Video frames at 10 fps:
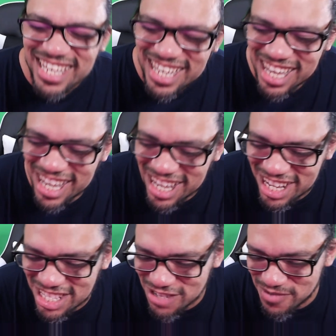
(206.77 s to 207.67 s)

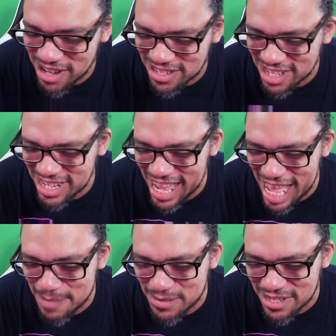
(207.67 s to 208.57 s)
Oh, the roast on
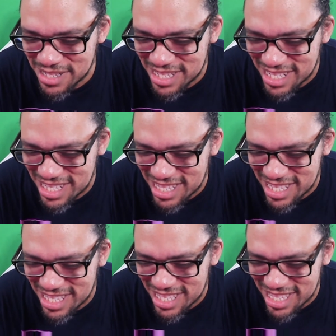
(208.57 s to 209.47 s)
Apple.
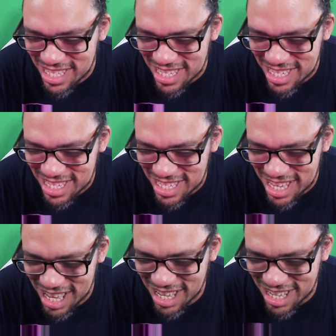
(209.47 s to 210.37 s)
Yeah,
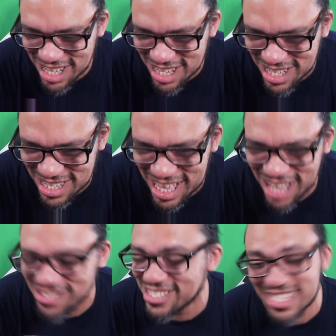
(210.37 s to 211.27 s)

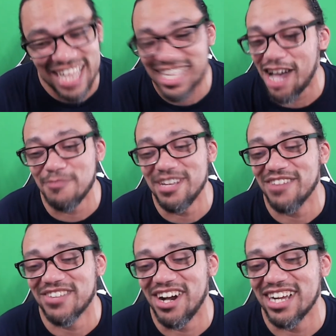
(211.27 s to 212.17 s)
that caught me off
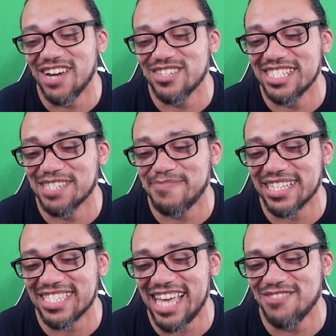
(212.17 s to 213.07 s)
guard. I wasn't
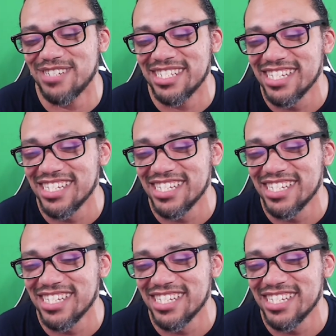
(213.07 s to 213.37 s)
expecting that one.